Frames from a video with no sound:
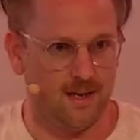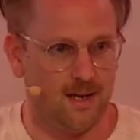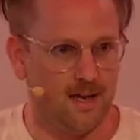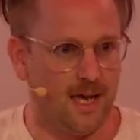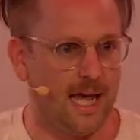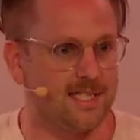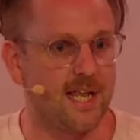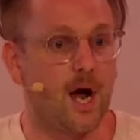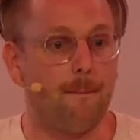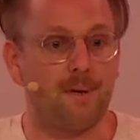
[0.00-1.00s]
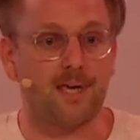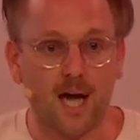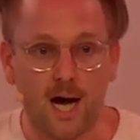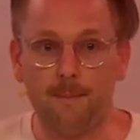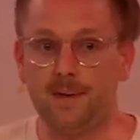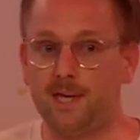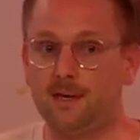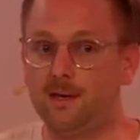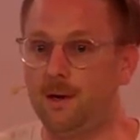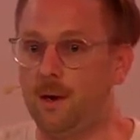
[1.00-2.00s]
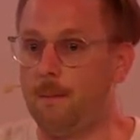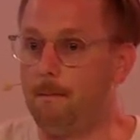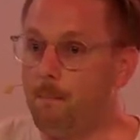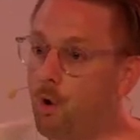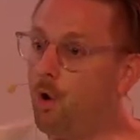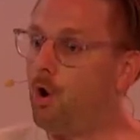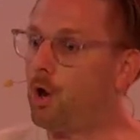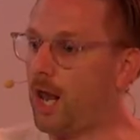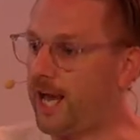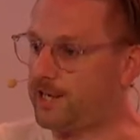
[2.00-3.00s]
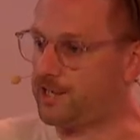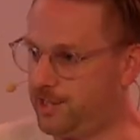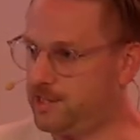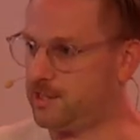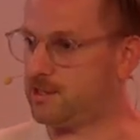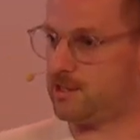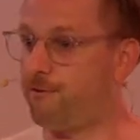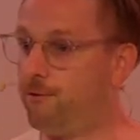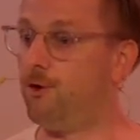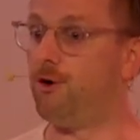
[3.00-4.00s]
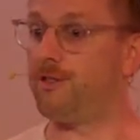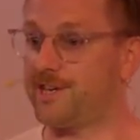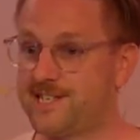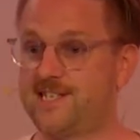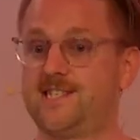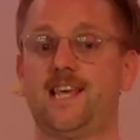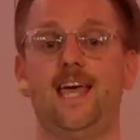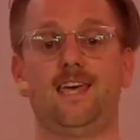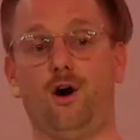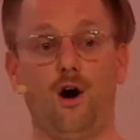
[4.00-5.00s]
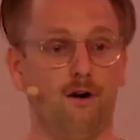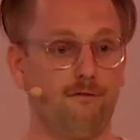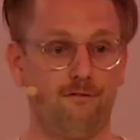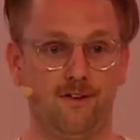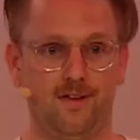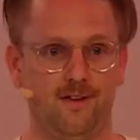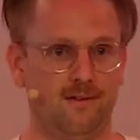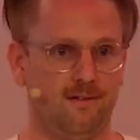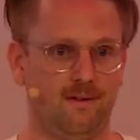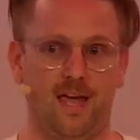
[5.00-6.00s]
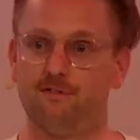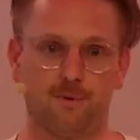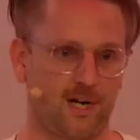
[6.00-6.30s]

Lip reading: It's that I'm becoming more like Jesus for the sake of everybody in